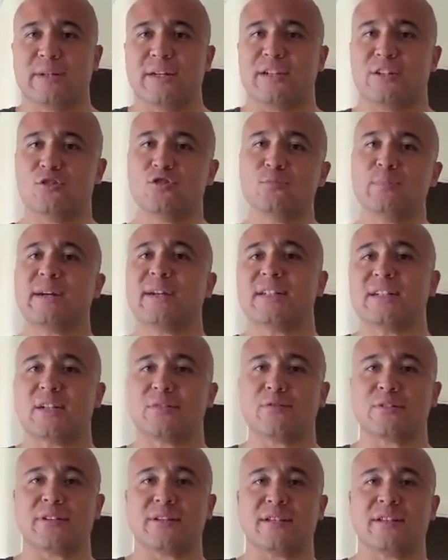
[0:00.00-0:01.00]
Ube
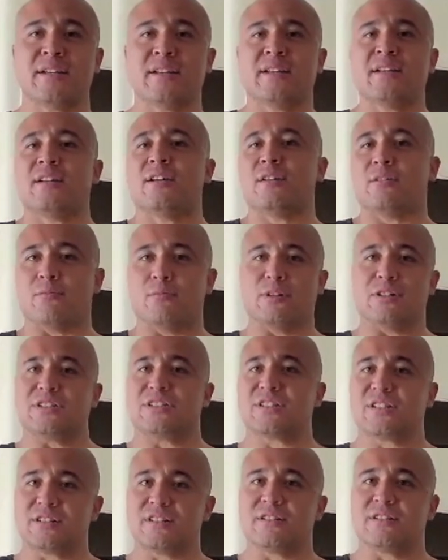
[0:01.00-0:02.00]
definitely
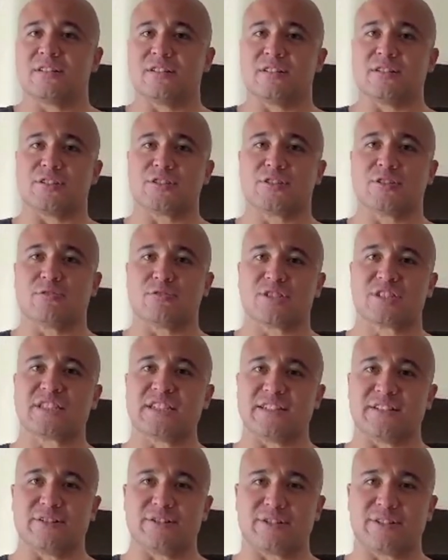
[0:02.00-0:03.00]
was the show
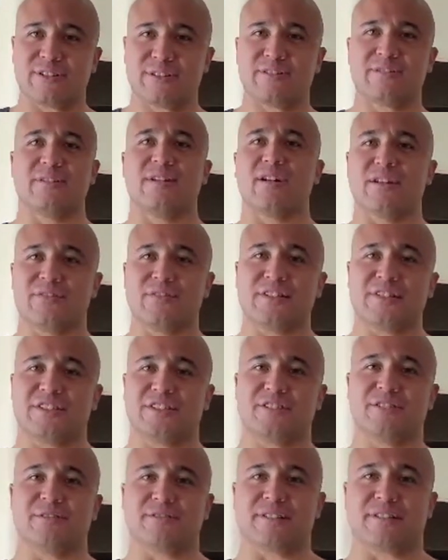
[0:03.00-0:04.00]
stealer of
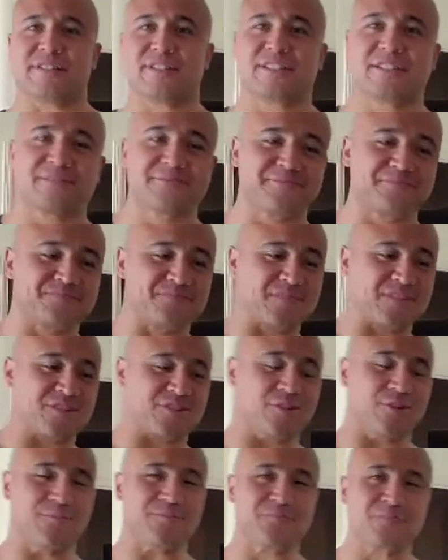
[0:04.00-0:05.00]
these donuts.
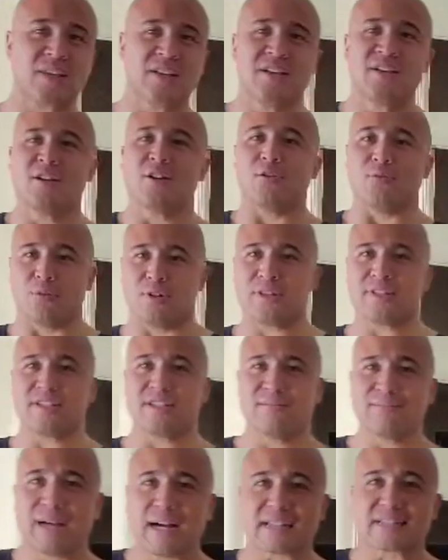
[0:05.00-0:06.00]
So would I
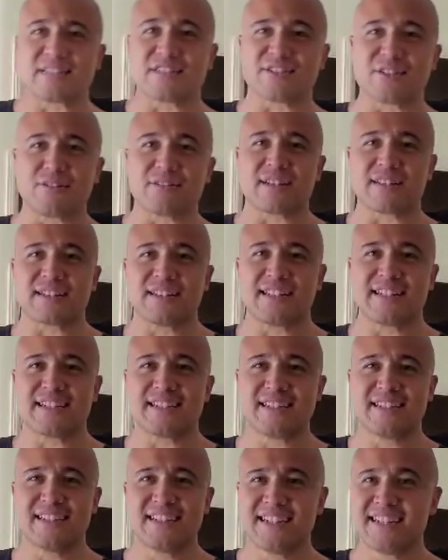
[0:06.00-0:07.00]
come back to Donut
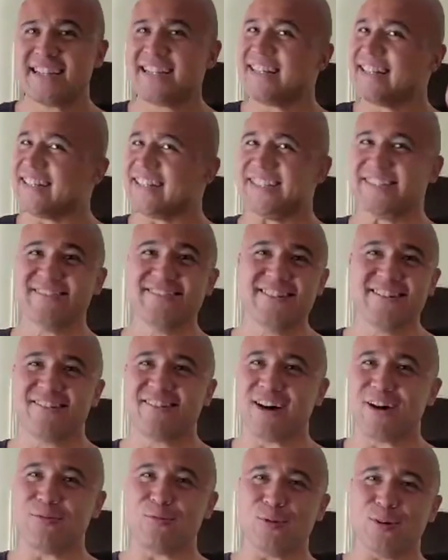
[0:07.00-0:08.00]
King? You
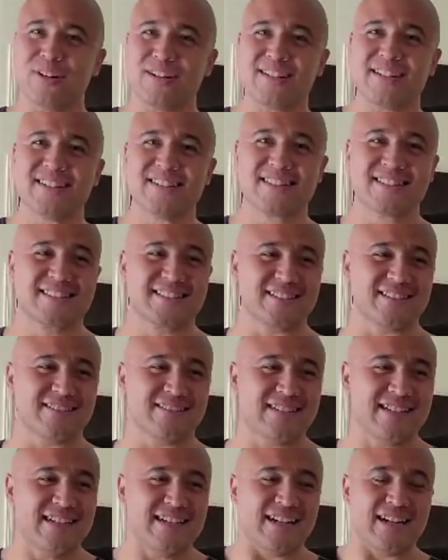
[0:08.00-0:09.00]
know I would.
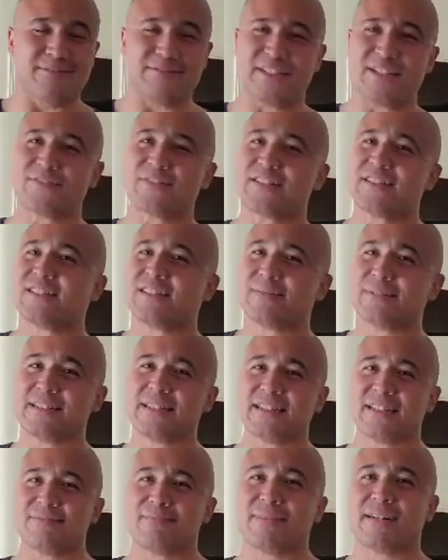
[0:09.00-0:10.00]
So I'm definitely going to be
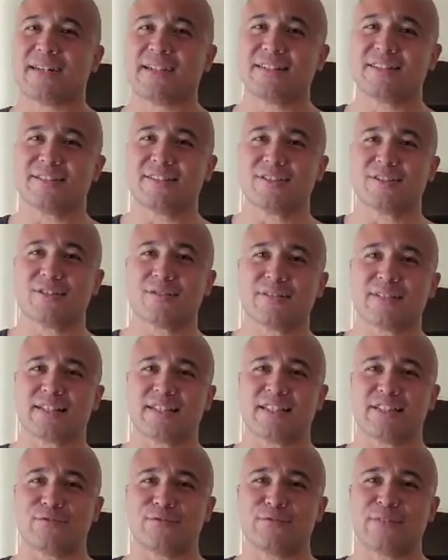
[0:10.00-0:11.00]
getting my Donut
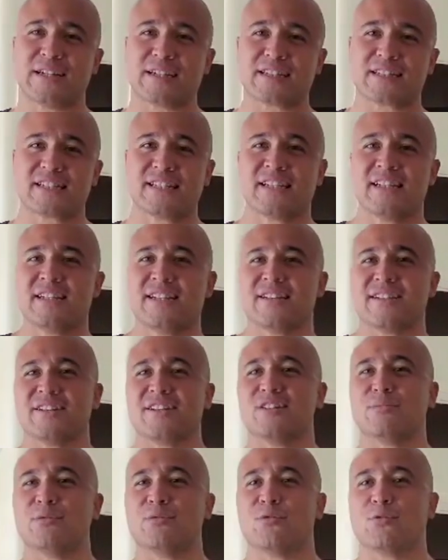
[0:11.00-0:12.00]
King fix,
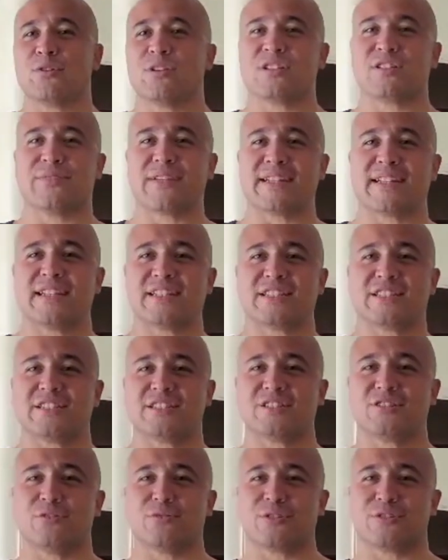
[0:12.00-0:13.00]
you know, before this vacation
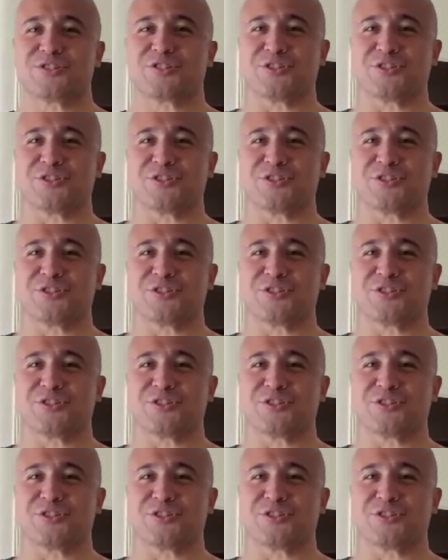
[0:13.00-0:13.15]
is over.